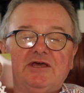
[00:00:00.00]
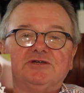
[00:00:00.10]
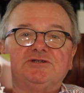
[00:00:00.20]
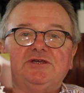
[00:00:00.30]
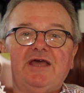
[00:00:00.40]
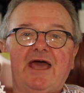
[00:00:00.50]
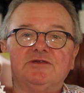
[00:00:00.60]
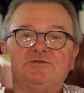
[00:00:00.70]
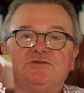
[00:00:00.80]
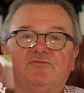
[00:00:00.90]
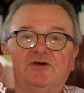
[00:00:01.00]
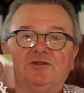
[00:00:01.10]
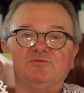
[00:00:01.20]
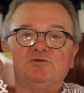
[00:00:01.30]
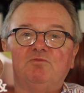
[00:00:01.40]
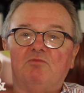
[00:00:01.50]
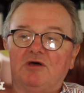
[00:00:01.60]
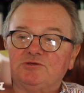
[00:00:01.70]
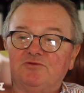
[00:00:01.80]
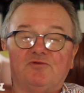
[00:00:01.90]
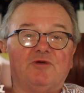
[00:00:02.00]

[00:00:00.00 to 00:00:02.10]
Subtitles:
She has developed most of